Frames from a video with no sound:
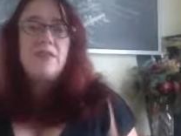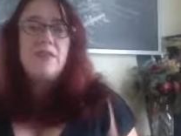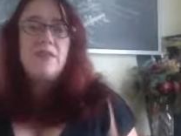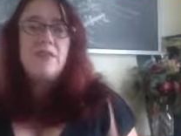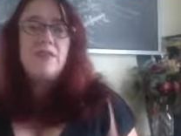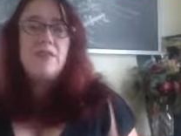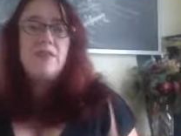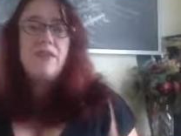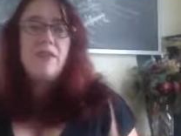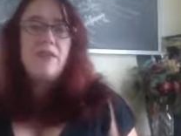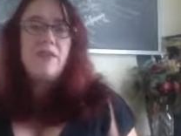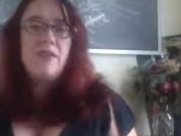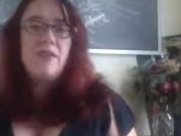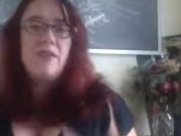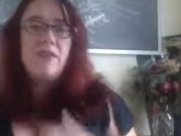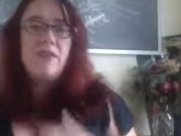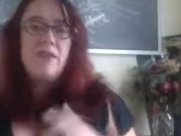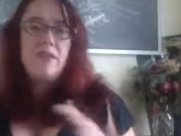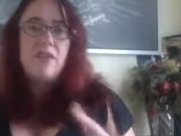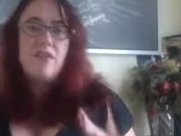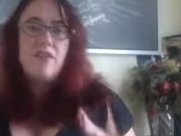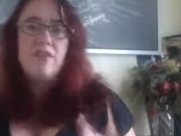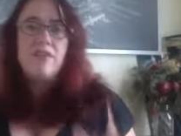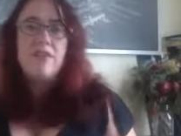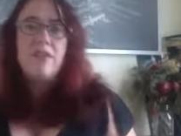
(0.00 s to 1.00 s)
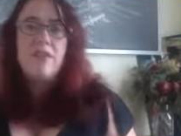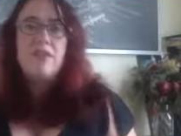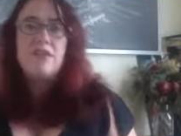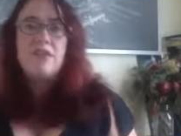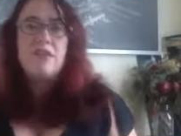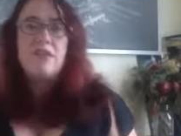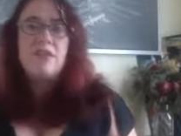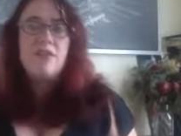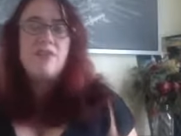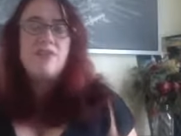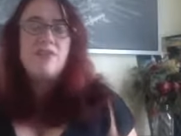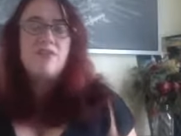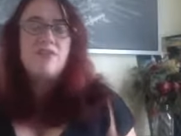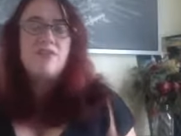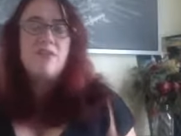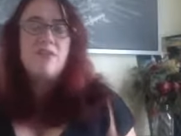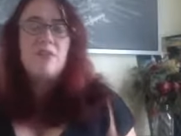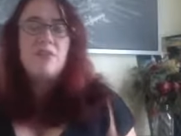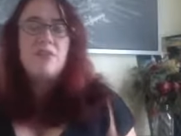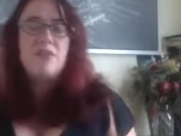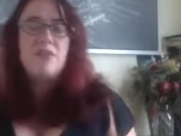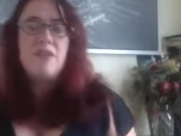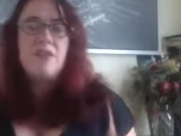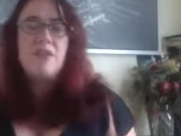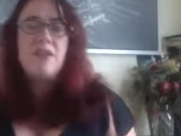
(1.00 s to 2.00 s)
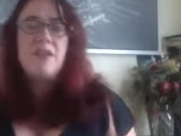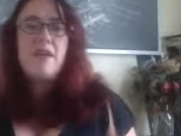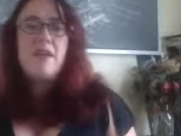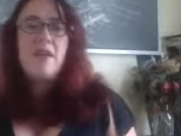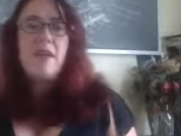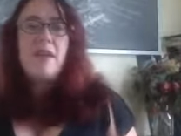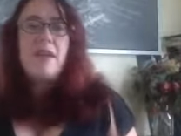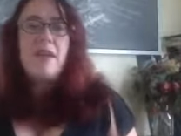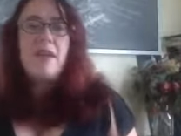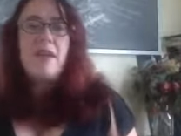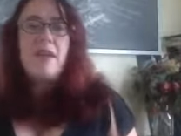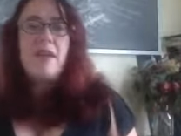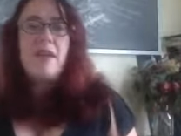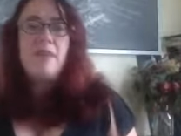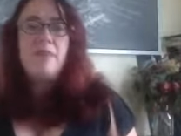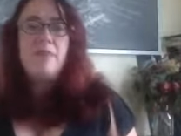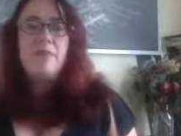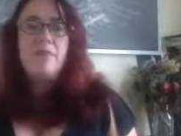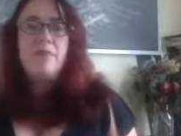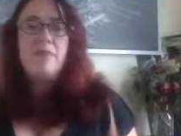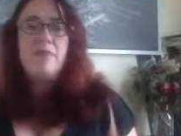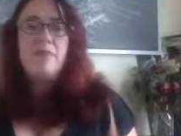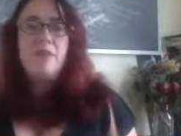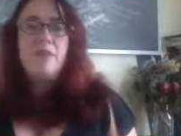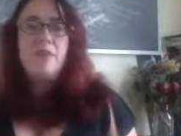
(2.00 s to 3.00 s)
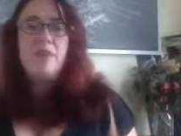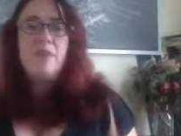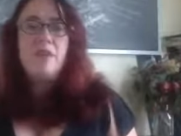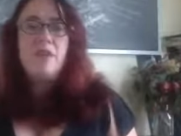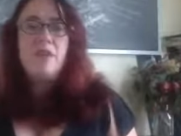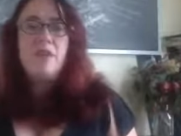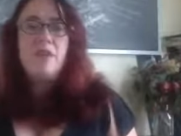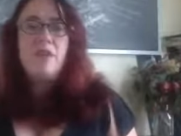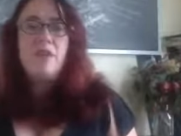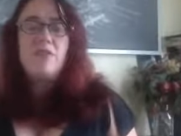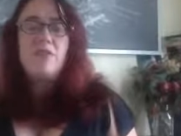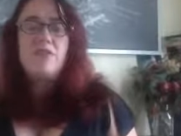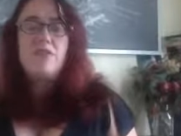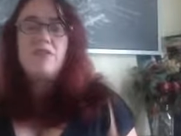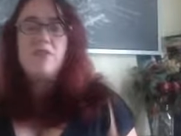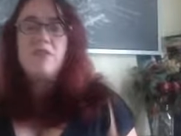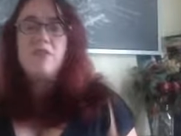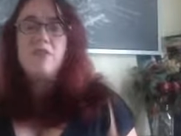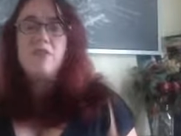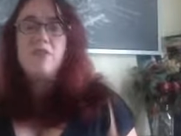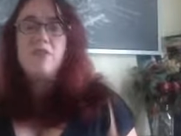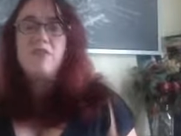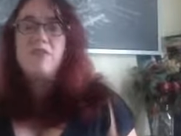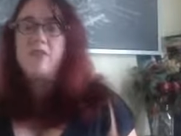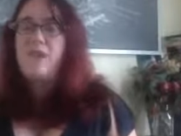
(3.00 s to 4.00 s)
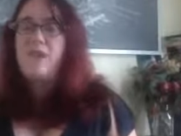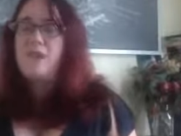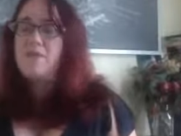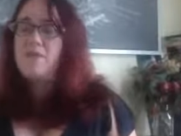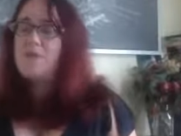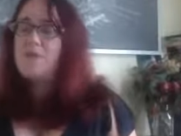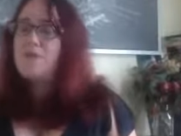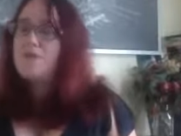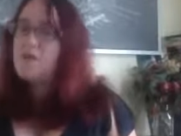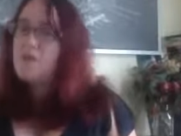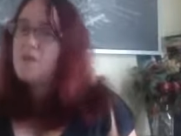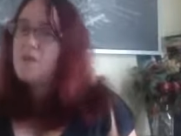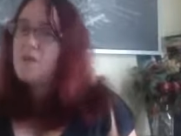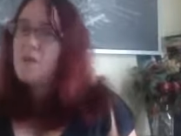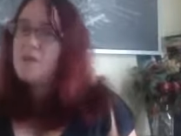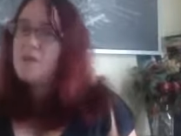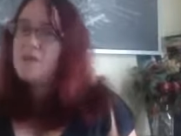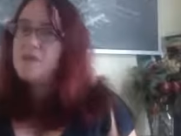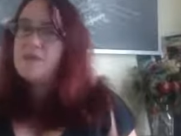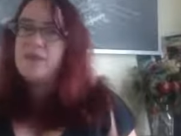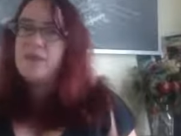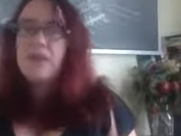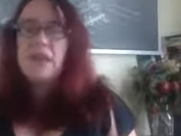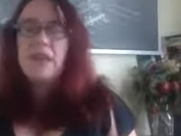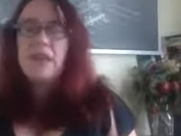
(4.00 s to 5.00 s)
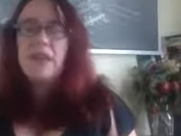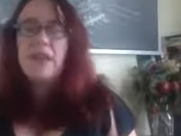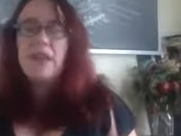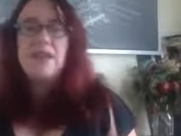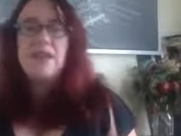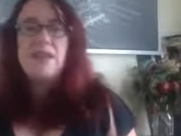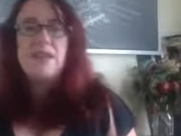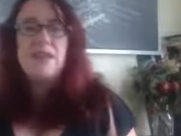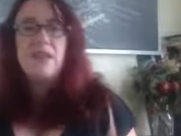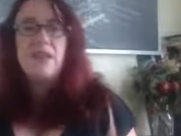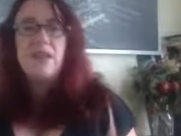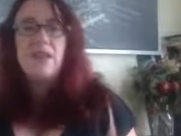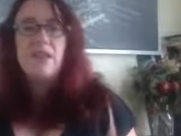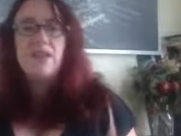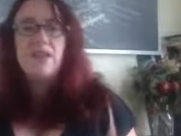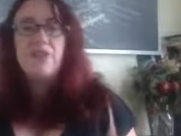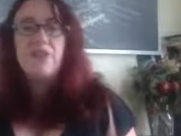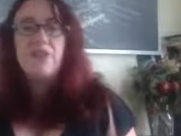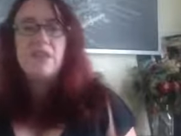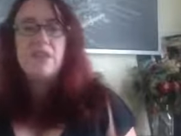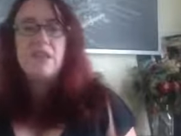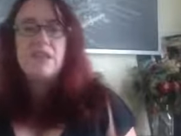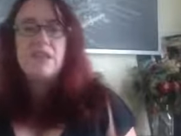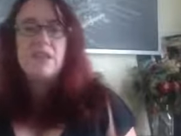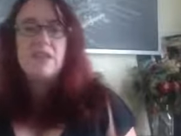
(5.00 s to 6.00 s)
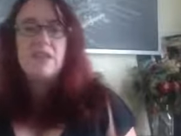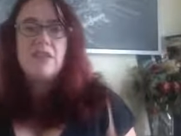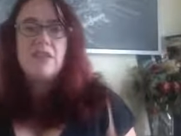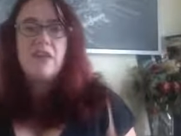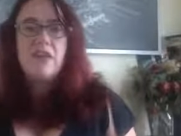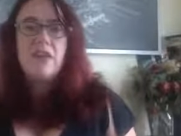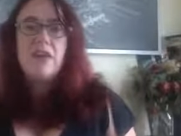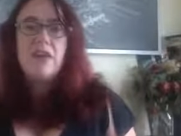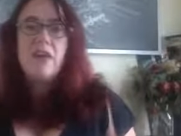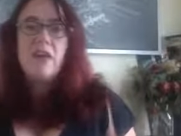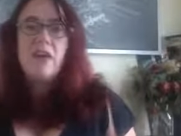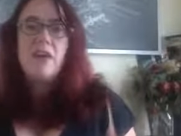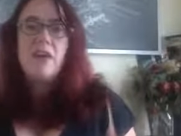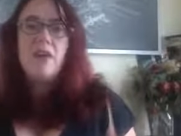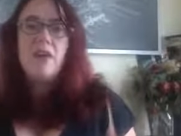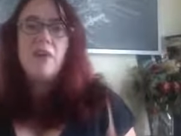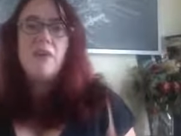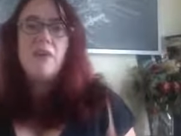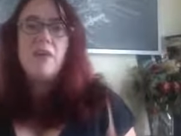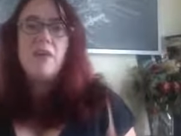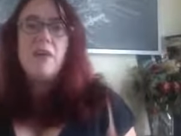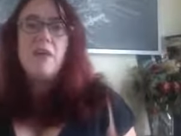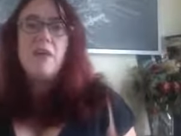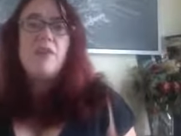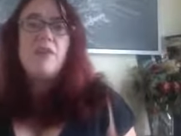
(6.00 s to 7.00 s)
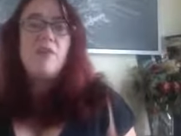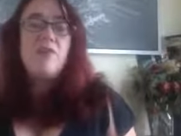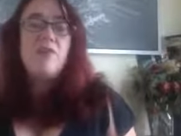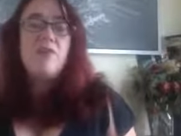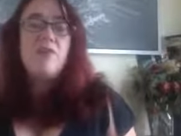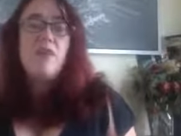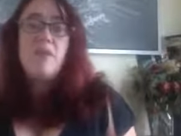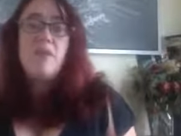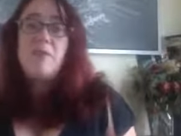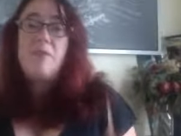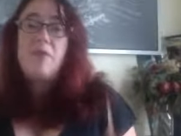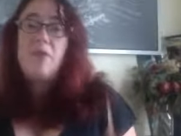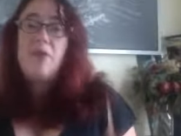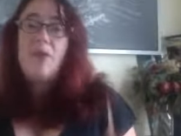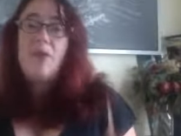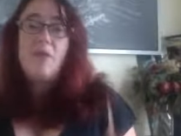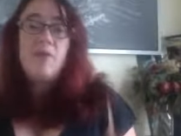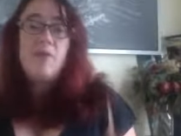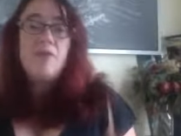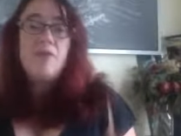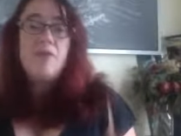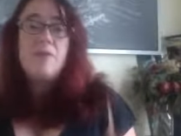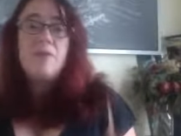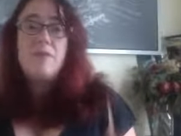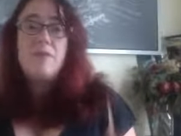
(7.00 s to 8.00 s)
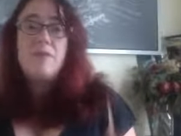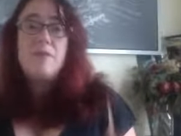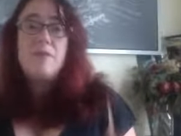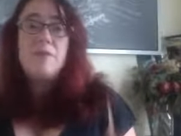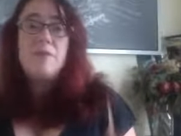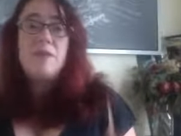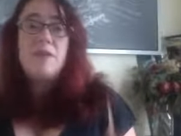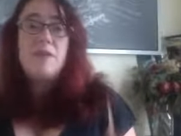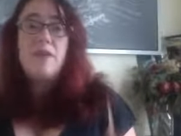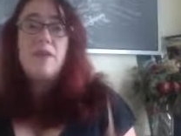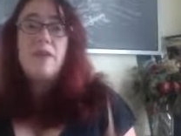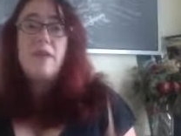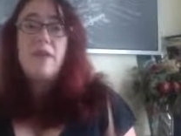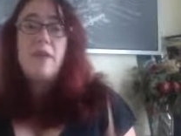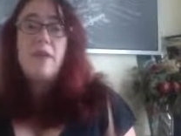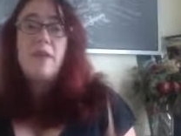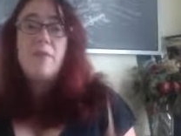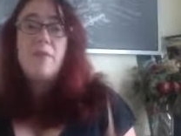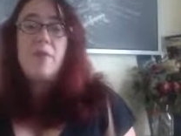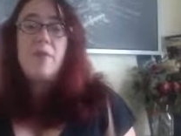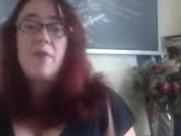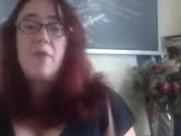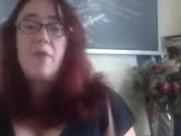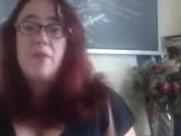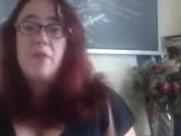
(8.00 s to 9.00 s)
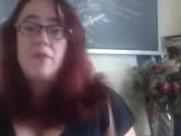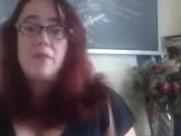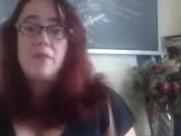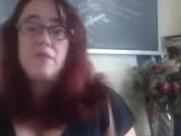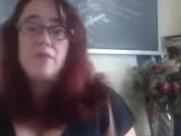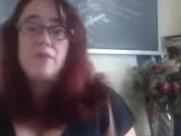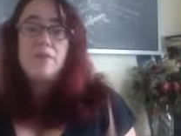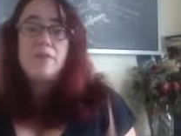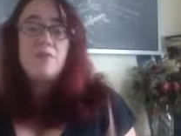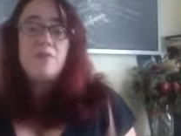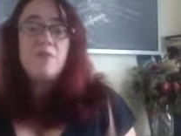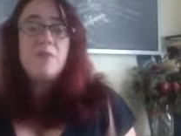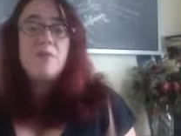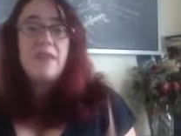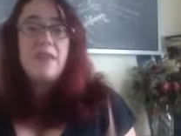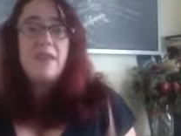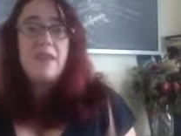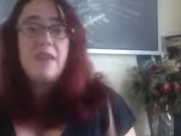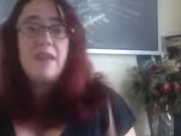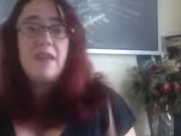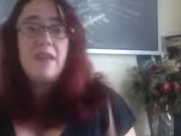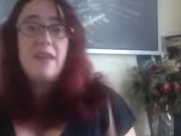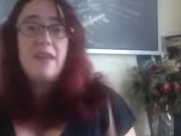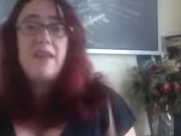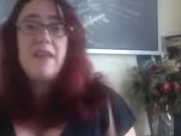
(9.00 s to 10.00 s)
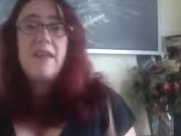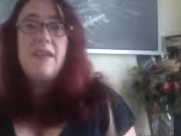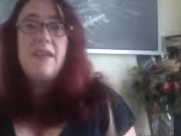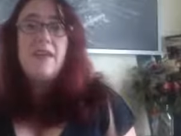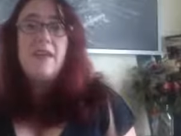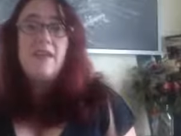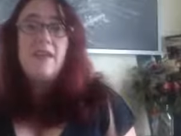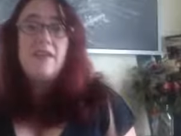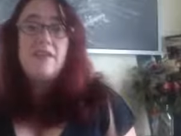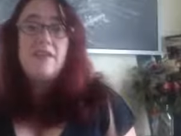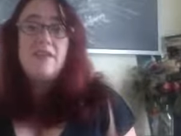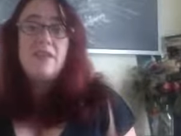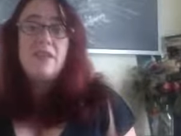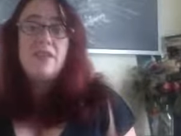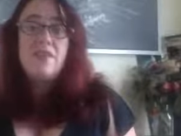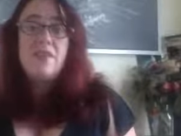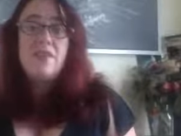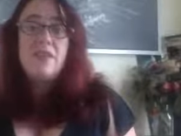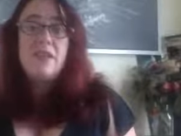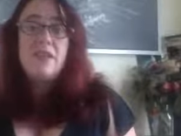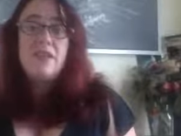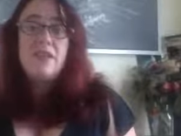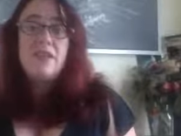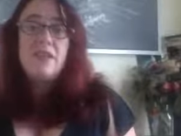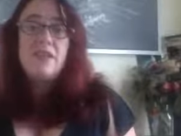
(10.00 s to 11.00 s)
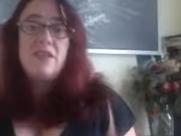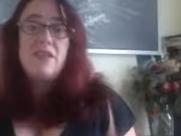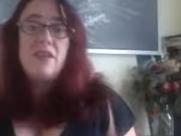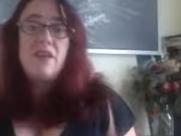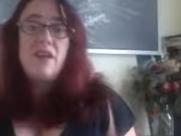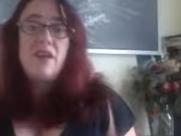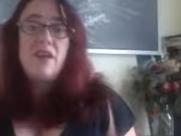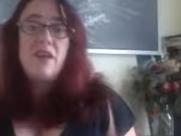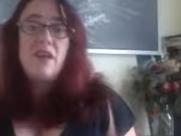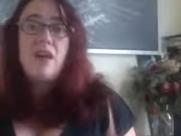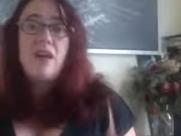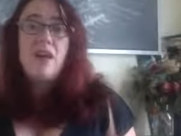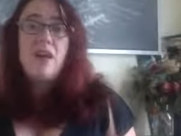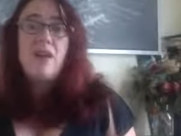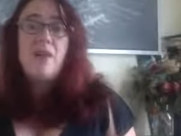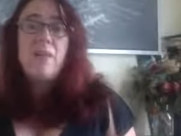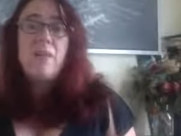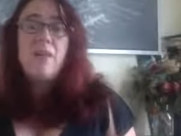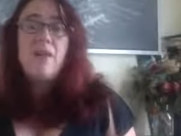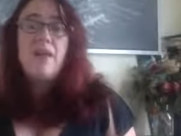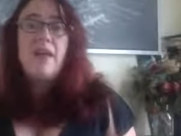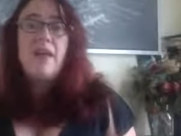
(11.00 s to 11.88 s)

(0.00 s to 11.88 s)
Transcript: title of this, in the description. You can also find me through my website, like I said, lovecleansing.com. You can find me all over Facebook and all over social media as lovecleansing.com.